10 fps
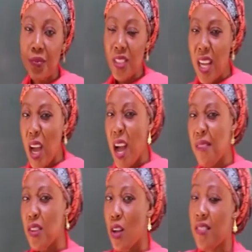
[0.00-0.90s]
Now,
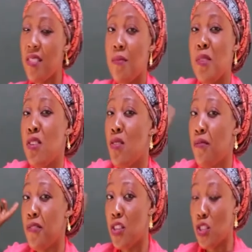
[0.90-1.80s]
having got the meaning
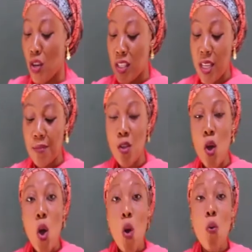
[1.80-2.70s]
of each concept,
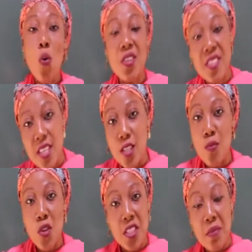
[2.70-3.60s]
what is
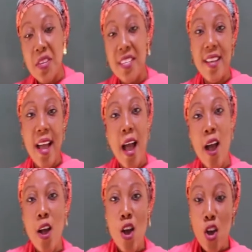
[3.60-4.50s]
multimedia
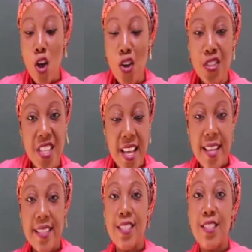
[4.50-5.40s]

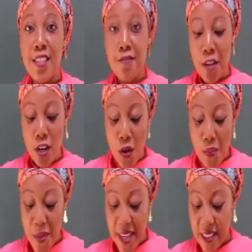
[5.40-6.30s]
content
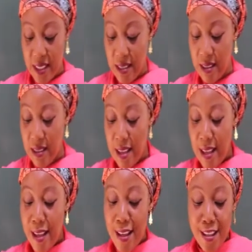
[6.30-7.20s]
development?
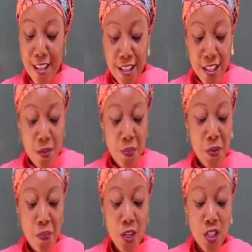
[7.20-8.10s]
Is
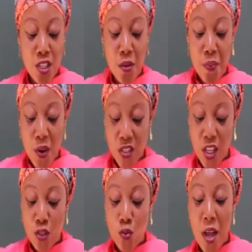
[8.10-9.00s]
the
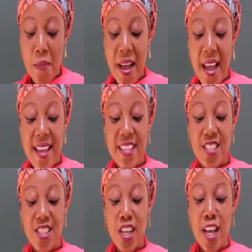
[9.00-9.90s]
process whereby a
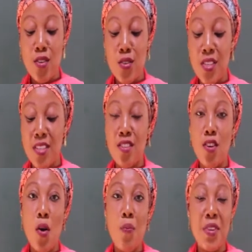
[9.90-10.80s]
teacher uses the
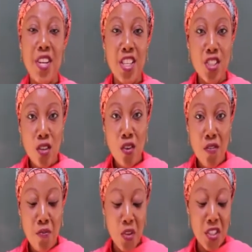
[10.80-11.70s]
combination
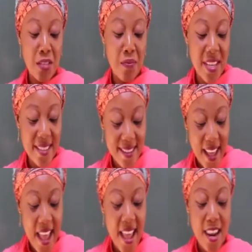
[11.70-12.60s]
of
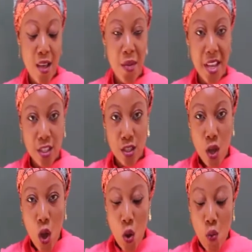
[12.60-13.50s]
multimedia elements
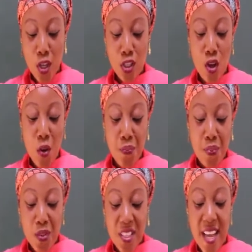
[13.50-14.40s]
with
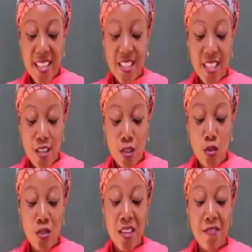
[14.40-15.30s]
computer skill
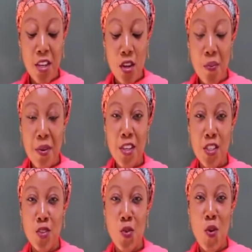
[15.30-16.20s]
to develop
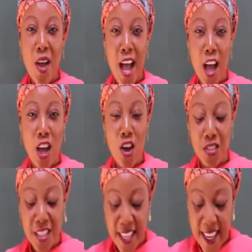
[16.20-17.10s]
his or her
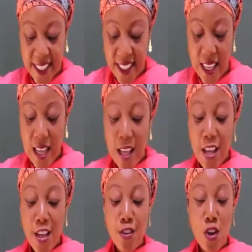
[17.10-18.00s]
content
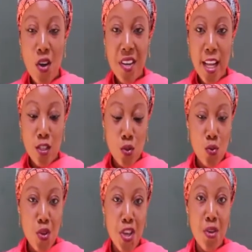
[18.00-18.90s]
in order
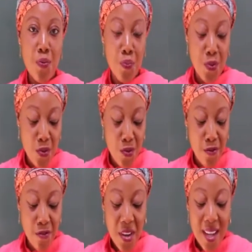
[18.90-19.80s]
to improve